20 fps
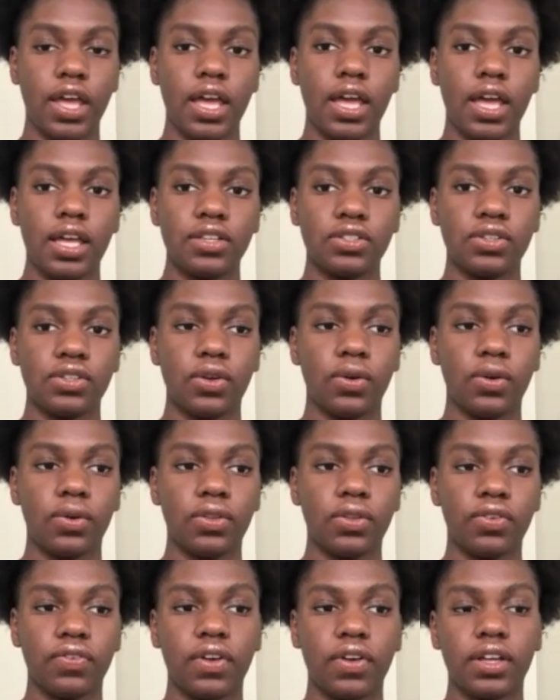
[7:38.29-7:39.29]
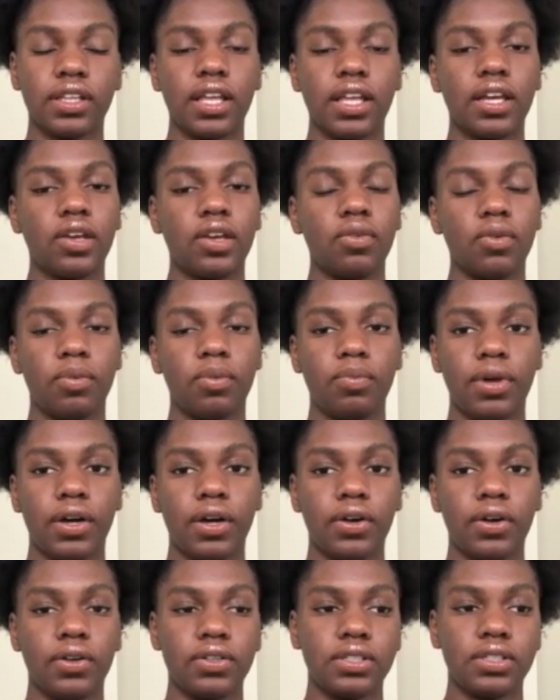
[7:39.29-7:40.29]
So the fact that he
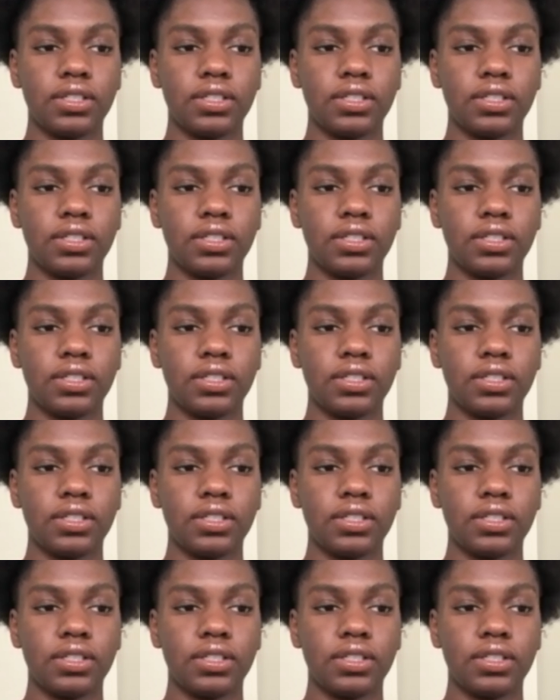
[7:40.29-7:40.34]
rebelled